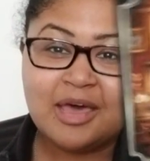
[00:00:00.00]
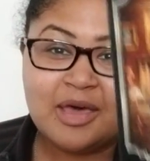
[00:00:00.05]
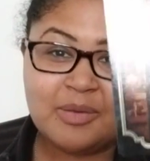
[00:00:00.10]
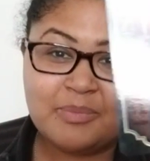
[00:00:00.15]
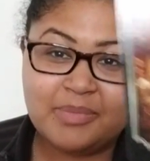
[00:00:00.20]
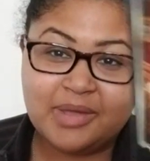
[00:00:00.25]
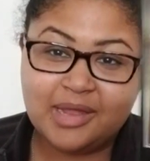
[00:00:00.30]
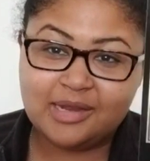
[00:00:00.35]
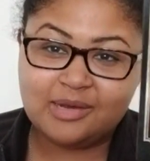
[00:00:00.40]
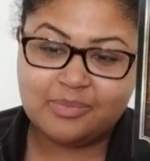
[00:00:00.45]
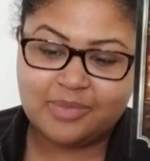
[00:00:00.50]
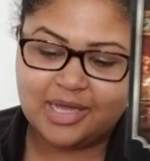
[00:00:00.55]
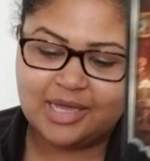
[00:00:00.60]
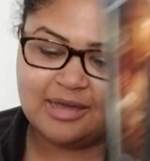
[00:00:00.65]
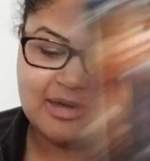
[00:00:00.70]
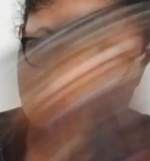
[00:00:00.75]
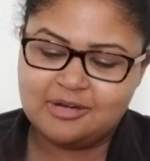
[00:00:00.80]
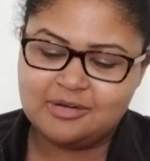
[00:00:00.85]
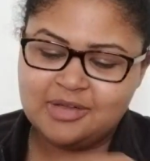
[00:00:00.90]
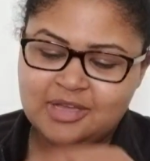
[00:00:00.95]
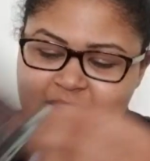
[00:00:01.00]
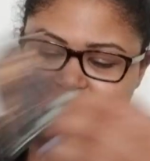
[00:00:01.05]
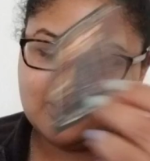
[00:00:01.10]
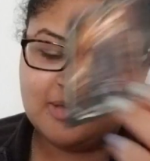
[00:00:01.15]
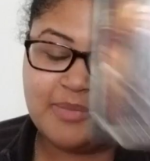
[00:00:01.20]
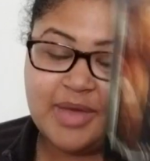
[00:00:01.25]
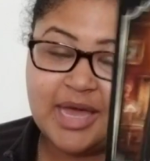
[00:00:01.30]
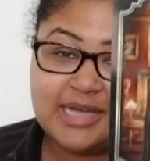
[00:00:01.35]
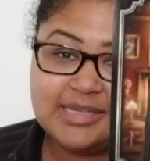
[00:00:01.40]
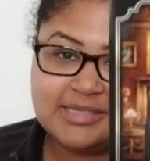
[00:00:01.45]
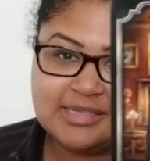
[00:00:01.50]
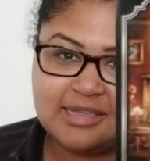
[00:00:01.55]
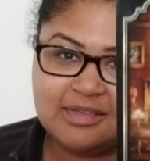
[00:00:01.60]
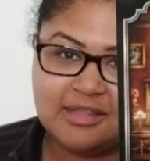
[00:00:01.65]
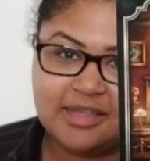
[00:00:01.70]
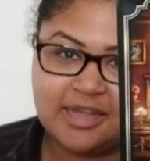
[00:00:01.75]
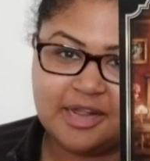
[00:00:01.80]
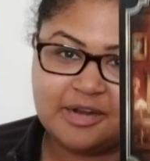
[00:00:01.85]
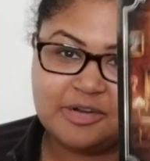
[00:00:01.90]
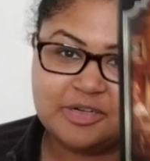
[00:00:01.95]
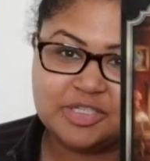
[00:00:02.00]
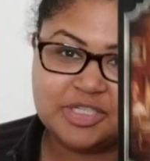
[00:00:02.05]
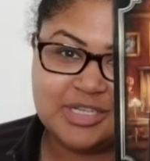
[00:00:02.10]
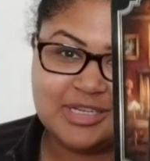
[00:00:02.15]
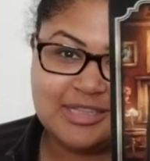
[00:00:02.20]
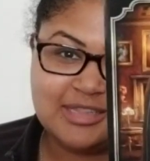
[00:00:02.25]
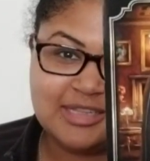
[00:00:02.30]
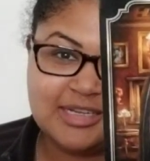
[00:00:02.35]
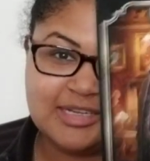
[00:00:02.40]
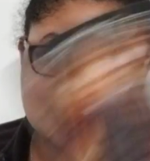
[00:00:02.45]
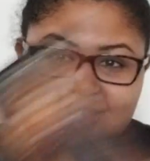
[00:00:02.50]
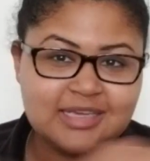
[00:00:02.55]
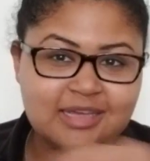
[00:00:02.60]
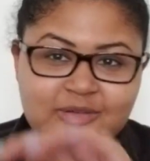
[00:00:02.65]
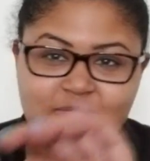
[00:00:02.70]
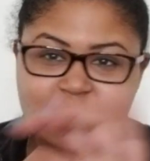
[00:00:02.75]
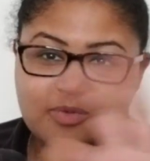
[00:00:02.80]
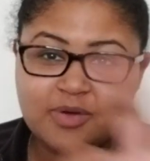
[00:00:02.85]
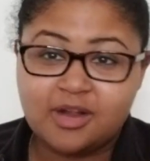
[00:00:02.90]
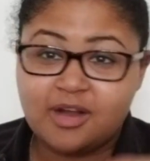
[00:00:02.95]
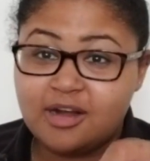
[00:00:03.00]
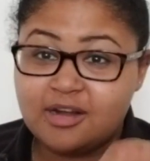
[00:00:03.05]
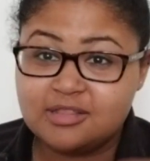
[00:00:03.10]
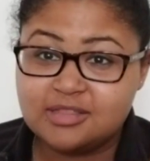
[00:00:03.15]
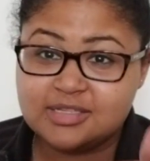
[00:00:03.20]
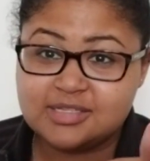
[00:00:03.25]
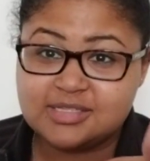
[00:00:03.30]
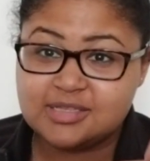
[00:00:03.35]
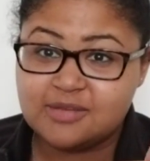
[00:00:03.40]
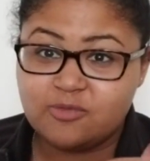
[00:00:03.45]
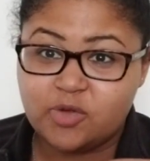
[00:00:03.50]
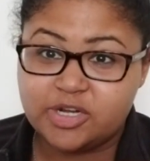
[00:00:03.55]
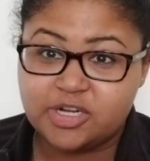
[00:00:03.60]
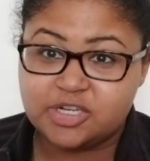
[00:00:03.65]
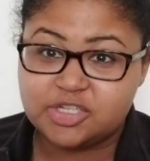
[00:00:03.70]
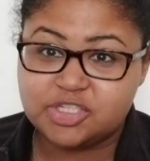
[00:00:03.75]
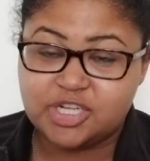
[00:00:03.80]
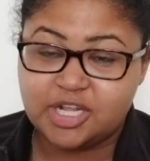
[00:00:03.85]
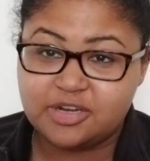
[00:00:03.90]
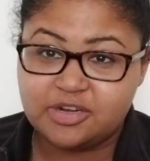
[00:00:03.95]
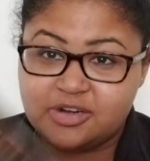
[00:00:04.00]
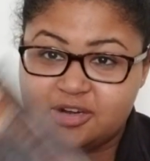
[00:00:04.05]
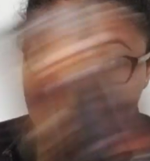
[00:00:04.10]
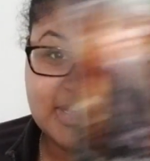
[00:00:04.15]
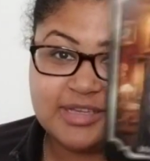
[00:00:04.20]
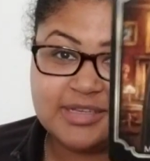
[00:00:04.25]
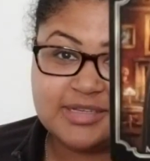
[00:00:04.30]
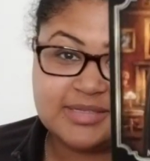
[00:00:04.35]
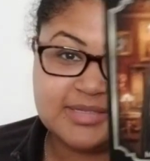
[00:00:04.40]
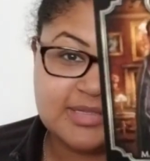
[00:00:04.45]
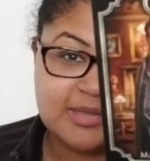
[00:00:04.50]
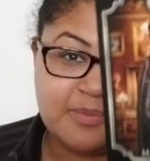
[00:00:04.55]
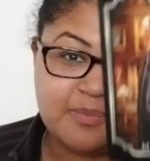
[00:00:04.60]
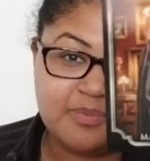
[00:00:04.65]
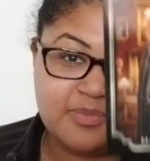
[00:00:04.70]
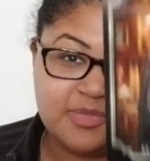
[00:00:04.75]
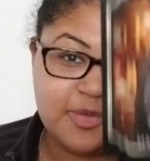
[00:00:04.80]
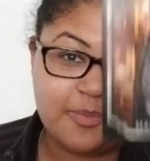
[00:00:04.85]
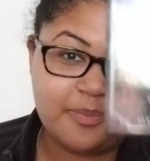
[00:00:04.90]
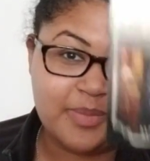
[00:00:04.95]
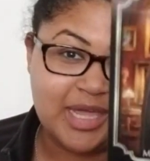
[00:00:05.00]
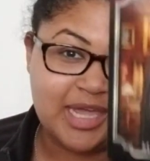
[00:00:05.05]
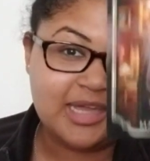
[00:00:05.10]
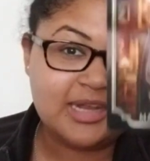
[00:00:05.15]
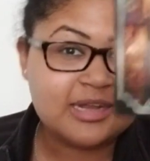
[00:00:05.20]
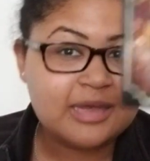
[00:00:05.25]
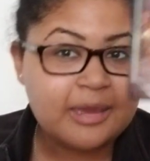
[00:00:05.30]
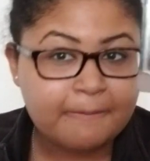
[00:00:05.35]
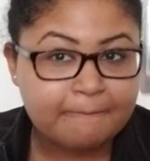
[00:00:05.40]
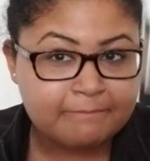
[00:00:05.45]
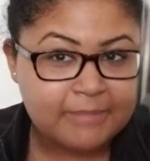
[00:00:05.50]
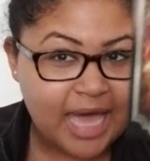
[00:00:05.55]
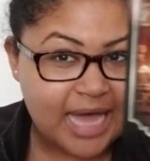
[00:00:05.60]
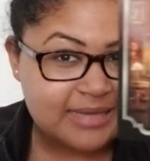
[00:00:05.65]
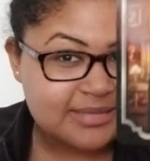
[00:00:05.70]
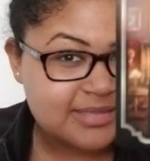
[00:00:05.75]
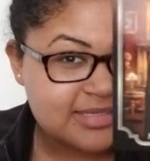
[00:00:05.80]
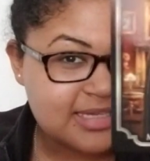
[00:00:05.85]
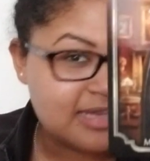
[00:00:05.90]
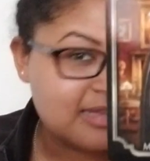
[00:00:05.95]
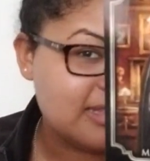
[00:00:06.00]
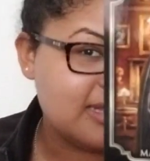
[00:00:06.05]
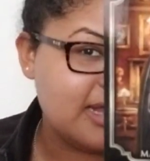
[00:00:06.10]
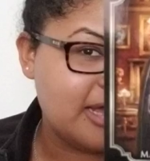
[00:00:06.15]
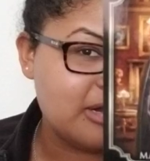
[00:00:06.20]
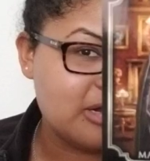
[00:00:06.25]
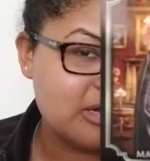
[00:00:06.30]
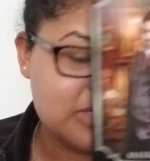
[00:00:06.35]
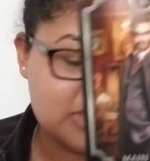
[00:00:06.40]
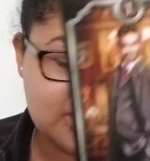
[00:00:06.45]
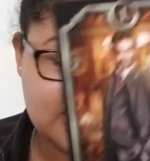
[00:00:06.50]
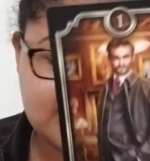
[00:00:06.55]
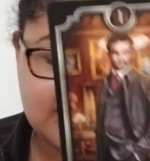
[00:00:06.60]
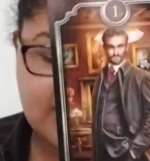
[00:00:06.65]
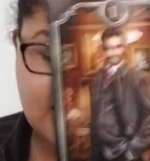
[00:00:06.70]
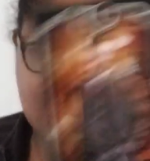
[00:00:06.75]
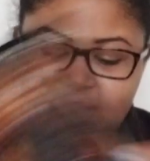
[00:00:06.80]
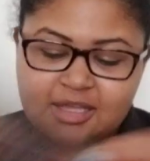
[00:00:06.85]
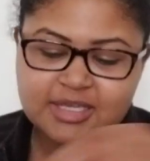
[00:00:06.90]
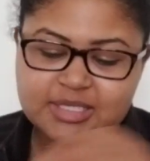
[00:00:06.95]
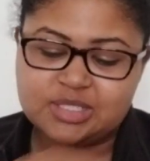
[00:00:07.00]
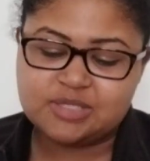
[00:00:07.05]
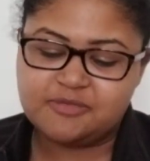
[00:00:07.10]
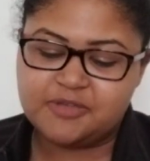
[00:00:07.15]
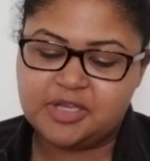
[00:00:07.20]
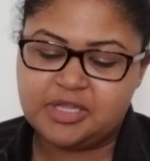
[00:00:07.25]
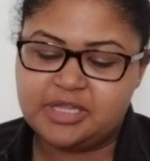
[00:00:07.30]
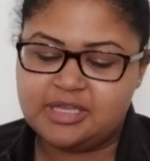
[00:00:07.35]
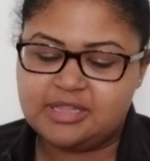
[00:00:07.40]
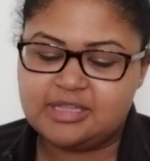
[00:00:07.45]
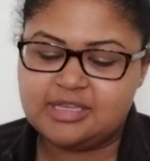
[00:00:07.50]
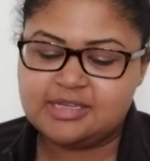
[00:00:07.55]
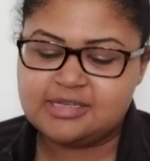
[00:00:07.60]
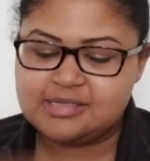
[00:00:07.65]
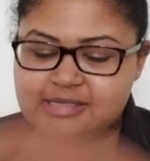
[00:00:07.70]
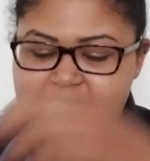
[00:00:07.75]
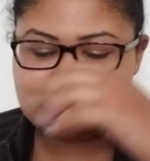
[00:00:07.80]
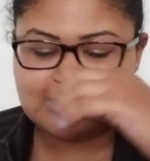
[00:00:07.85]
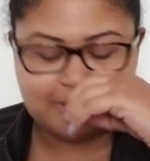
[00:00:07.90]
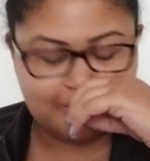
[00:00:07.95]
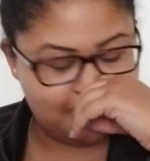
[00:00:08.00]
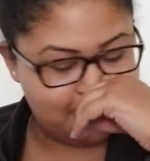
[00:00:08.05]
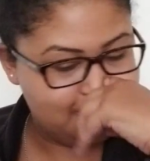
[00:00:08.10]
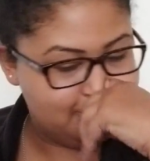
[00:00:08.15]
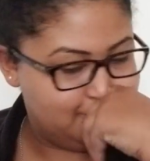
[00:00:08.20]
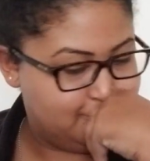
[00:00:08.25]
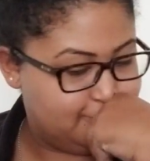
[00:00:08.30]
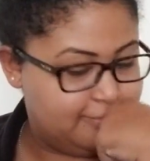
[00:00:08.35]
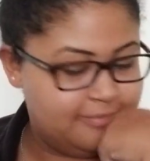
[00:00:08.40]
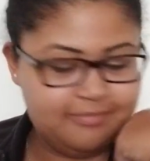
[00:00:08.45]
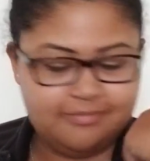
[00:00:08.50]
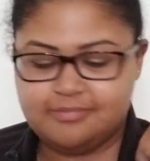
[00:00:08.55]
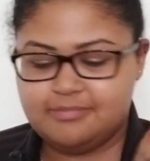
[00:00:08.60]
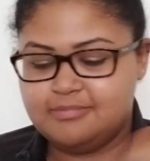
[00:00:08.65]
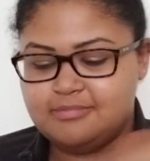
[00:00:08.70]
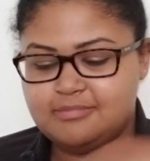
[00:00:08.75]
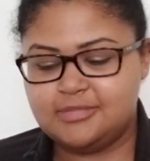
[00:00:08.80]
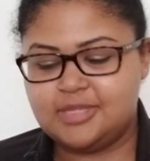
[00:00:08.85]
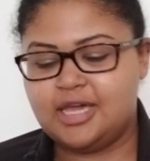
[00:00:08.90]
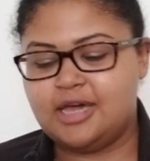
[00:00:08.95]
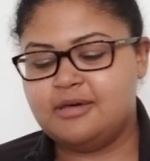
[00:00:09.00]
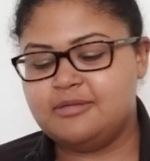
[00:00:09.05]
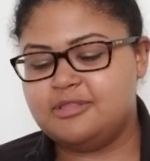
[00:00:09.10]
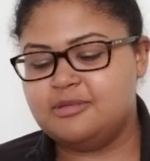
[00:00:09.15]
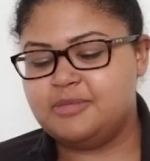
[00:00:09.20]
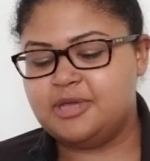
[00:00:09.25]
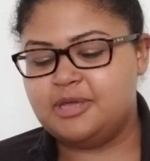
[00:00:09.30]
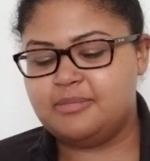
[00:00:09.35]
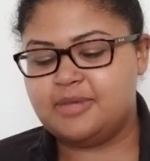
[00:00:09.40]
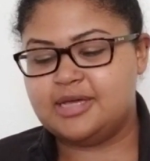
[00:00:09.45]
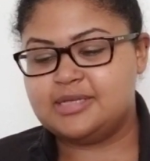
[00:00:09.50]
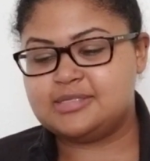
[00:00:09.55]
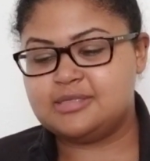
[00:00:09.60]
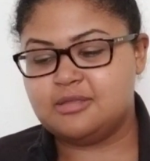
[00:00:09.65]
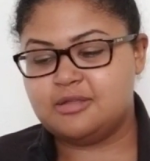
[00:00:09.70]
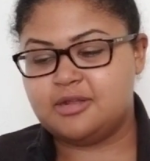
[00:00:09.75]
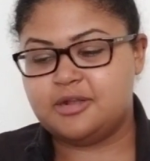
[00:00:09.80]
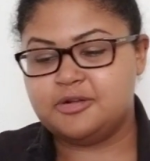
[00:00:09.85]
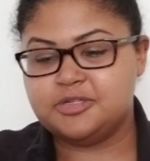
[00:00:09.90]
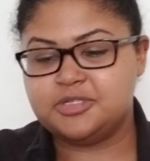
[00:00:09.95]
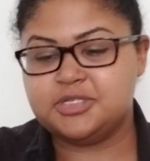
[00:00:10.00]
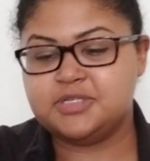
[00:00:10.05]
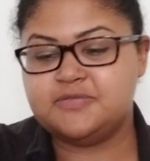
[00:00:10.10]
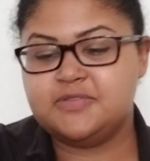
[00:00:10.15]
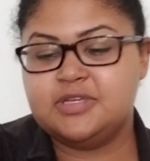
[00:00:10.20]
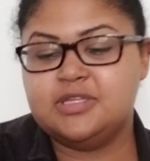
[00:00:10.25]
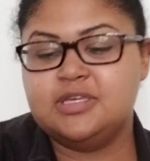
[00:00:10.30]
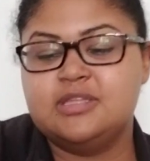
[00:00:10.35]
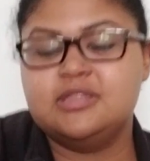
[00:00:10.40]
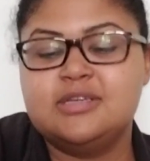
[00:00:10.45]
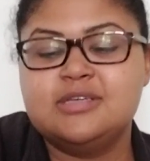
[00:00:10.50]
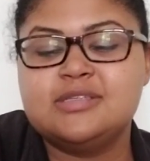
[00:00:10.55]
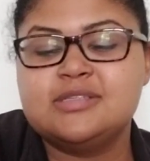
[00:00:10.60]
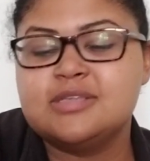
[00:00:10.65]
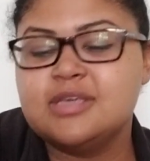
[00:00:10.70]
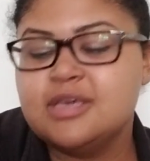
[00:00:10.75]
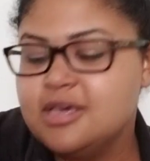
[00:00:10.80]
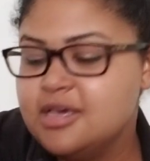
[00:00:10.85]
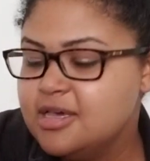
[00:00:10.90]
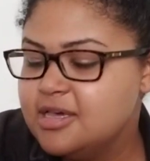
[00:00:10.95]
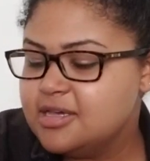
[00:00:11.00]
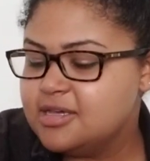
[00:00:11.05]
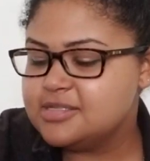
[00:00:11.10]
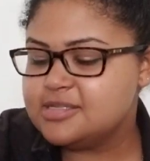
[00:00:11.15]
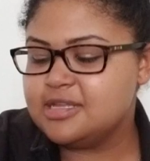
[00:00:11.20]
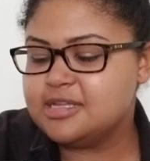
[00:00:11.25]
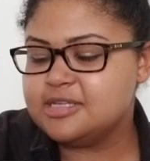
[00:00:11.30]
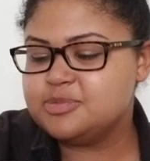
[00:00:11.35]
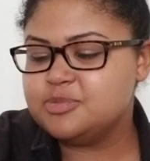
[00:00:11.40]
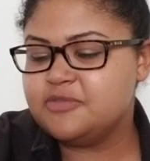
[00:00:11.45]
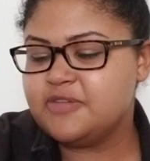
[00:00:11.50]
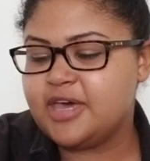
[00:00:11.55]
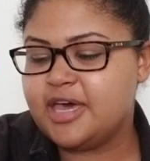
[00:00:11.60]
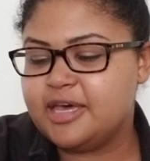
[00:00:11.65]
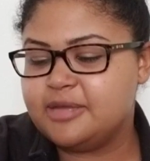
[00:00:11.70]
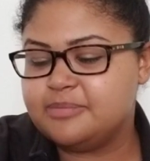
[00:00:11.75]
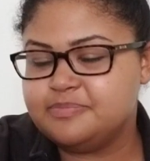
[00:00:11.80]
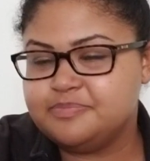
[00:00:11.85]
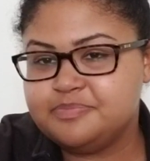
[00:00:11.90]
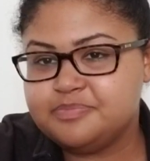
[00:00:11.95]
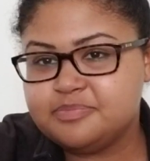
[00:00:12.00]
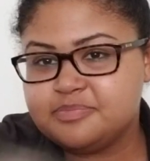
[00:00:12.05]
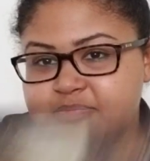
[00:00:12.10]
main male the masculine energy in this and regardless of what your gender is the the main masculine energy is feeling this yeah, the main masculine energy is feeling this. So let's move ahead